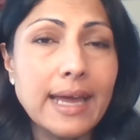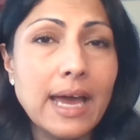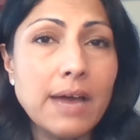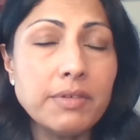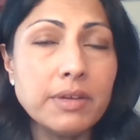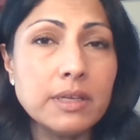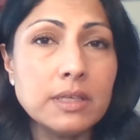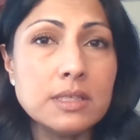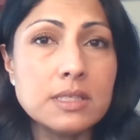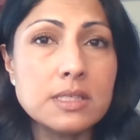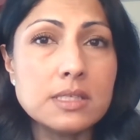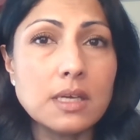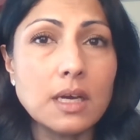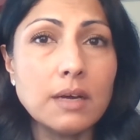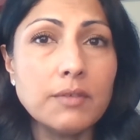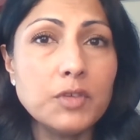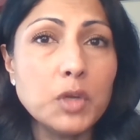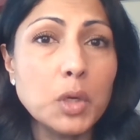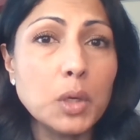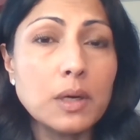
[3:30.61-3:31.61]
evidence
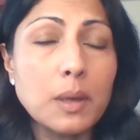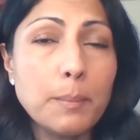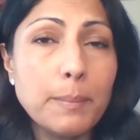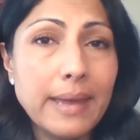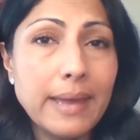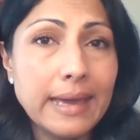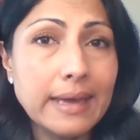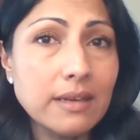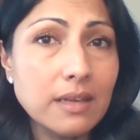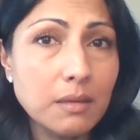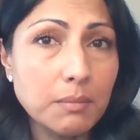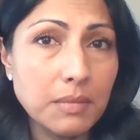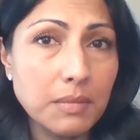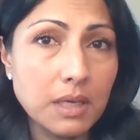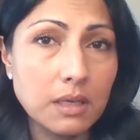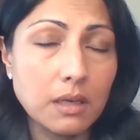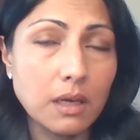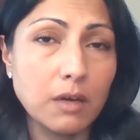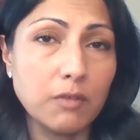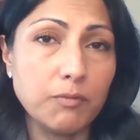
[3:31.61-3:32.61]
of your
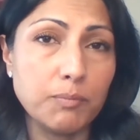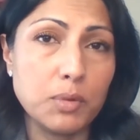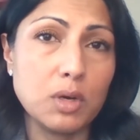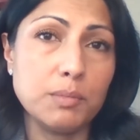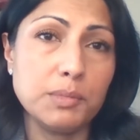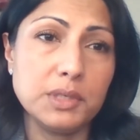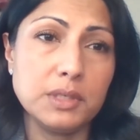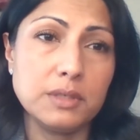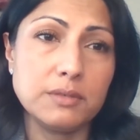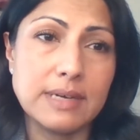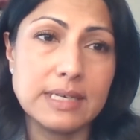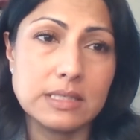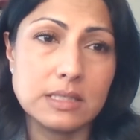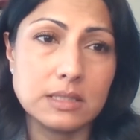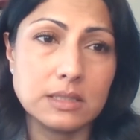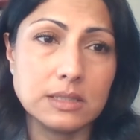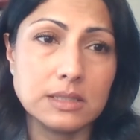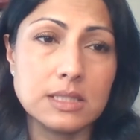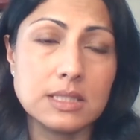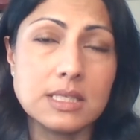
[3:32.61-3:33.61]
abandonment of permanent
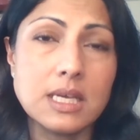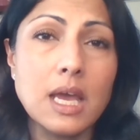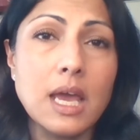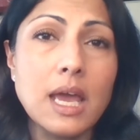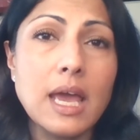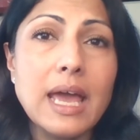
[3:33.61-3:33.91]
residence.